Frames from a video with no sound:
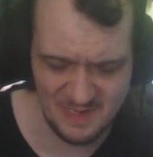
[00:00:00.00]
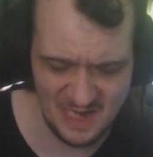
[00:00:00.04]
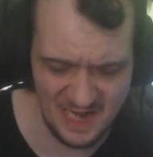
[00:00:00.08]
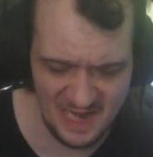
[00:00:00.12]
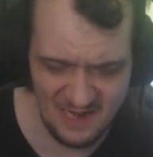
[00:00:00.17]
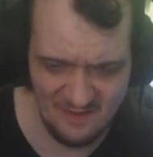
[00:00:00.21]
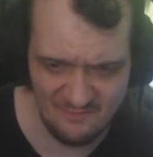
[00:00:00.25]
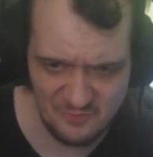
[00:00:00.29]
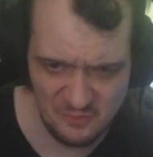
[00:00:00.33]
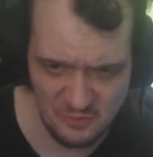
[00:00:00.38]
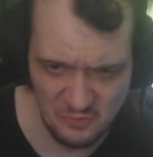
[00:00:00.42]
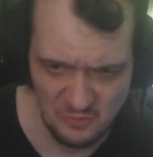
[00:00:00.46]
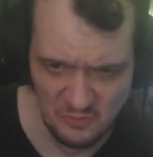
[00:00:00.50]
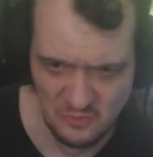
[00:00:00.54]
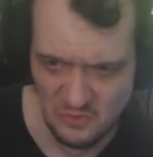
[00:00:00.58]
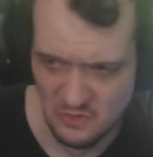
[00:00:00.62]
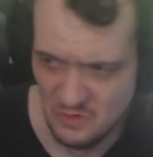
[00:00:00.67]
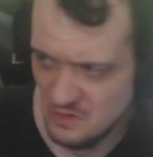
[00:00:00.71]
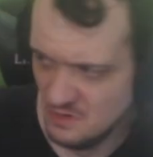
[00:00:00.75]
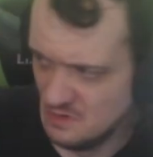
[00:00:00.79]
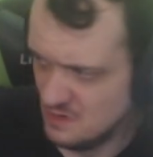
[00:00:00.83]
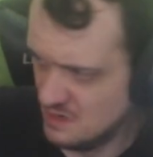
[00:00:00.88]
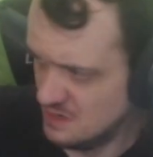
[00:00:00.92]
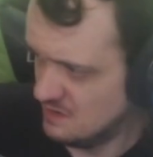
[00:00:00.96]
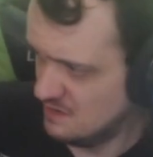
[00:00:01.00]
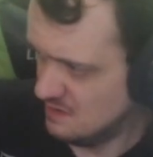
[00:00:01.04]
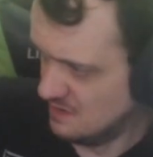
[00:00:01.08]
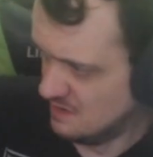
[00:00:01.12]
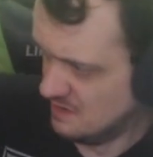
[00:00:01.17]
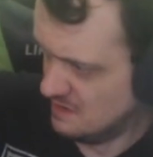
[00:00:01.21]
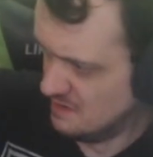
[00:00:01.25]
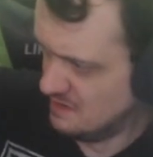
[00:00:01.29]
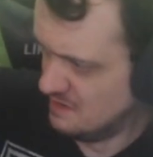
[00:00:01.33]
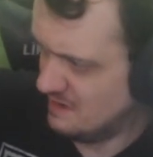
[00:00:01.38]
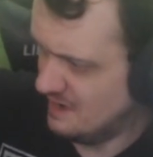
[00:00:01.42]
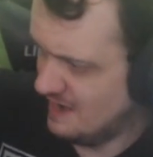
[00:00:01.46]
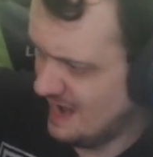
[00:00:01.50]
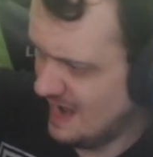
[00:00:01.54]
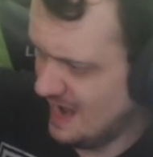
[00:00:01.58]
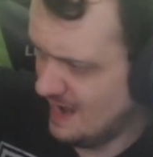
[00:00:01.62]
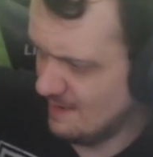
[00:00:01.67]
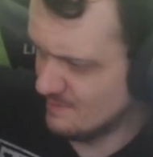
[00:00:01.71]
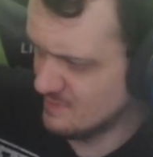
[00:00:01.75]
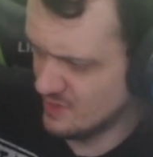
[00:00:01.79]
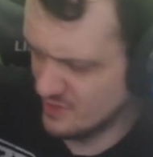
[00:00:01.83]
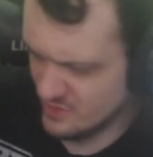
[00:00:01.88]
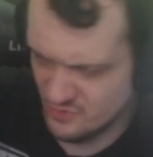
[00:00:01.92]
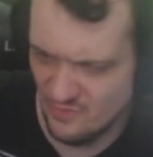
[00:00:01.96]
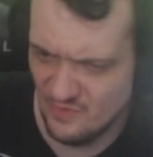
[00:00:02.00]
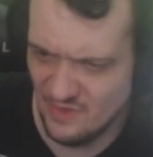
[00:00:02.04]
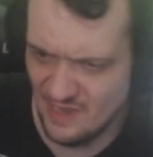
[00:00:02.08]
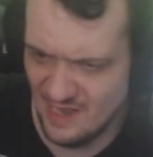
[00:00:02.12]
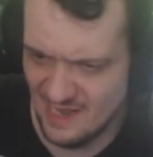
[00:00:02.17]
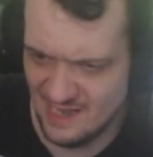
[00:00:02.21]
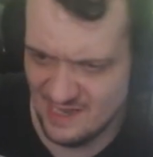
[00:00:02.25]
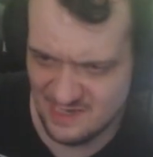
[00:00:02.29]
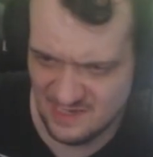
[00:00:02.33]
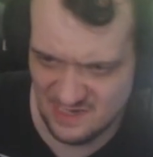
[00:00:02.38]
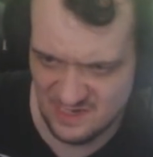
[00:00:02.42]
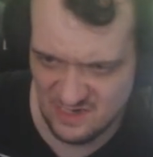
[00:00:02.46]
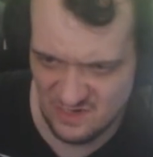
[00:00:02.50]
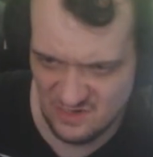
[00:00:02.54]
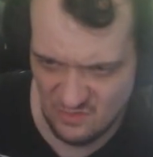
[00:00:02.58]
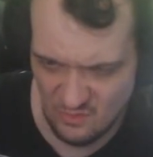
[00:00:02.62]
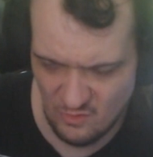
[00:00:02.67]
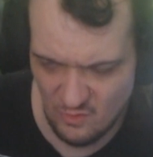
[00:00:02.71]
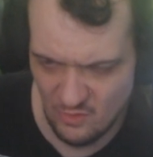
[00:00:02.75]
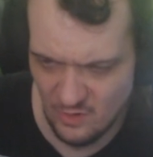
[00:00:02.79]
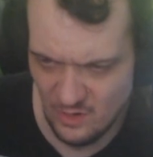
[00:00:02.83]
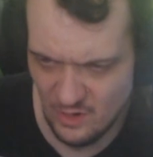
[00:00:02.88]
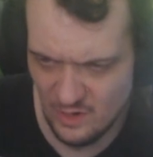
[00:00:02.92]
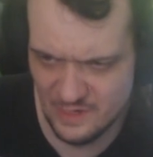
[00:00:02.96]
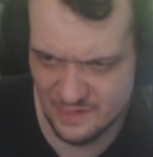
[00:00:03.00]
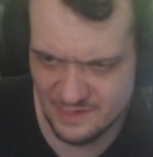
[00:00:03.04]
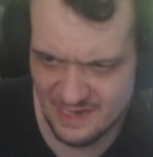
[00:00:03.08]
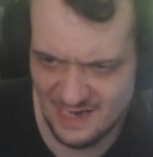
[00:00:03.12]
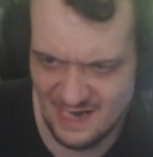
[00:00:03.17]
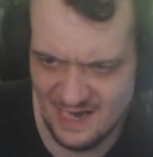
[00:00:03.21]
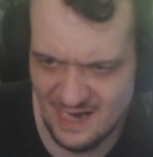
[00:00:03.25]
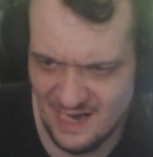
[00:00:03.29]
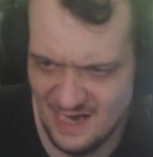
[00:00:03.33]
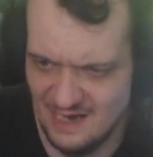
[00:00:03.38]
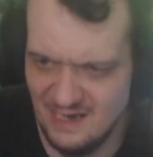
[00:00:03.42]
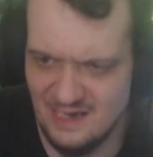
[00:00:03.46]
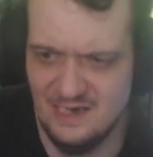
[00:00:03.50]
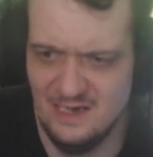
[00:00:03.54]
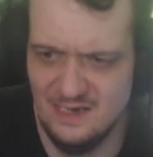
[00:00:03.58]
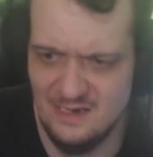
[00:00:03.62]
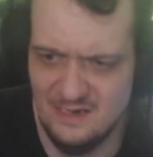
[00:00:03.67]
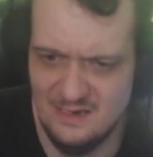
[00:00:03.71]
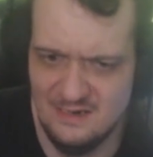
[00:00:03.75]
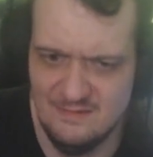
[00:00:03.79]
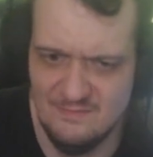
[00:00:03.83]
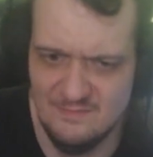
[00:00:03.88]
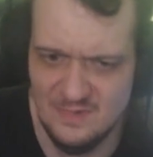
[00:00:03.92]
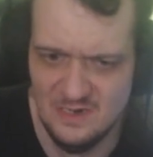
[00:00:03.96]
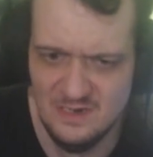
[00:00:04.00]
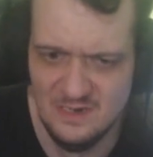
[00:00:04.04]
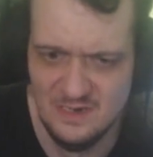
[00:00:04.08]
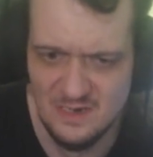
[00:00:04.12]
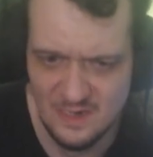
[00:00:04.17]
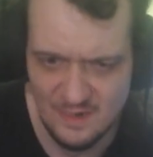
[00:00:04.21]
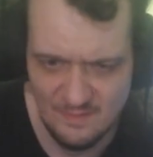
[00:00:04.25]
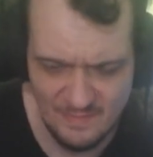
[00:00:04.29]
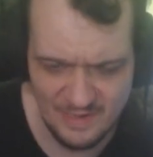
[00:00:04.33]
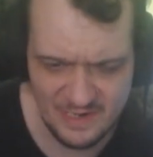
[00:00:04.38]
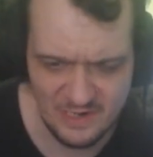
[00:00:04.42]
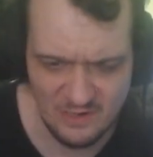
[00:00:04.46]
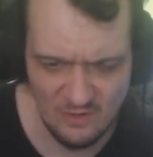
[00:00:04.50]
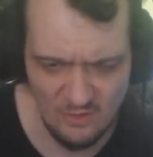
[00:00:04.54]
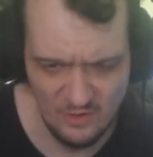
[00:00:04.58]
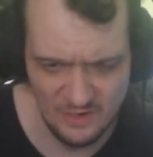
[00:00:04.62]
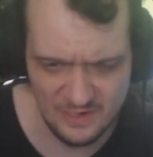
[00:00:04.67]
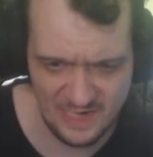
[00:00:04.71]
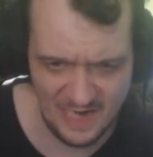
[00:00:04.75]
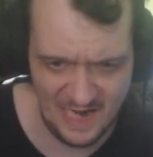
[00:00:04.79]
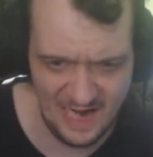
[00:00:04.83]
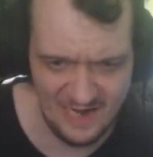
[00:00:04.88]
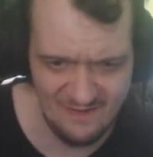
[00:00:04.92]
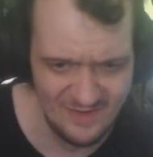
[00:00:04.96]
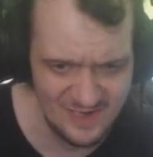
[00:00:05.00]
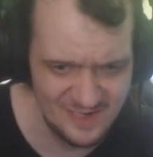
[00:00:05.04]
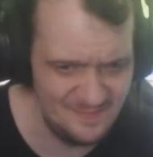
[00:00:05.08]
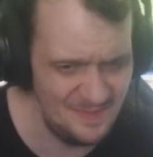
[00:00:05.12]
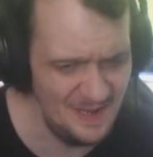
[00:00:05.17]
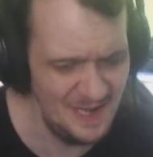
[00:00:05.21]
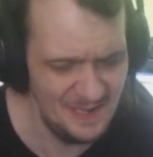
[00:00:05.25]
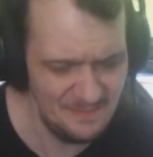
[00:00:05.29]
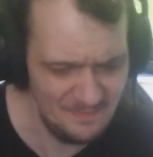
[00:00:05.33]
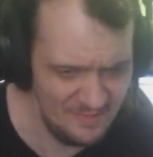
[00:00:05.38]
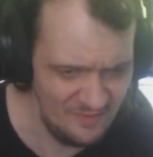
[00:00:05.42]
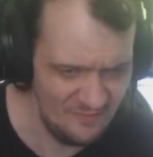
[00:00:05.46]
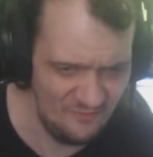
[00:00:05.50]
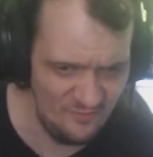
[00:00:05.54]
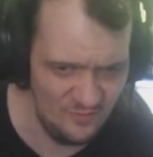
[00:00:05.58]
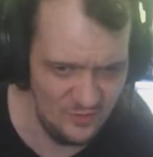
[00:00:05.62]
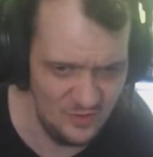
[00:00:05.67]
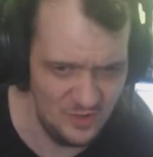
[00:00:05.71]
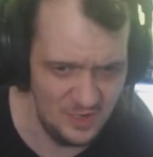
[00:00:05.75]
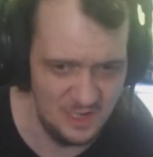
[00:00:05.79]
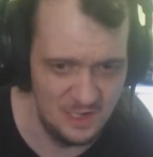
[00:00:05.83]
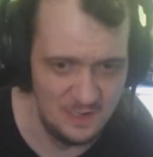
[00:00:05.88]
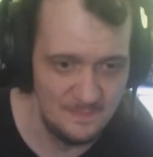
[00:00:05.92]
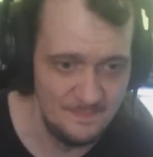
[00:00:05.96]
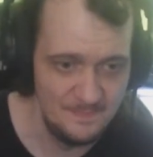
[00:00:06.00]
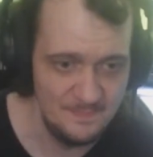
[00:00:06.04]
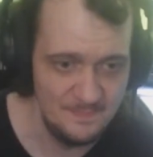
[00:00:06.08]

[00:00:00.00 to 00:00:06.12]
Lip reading: I have to have the students all the time. Because I was mad before.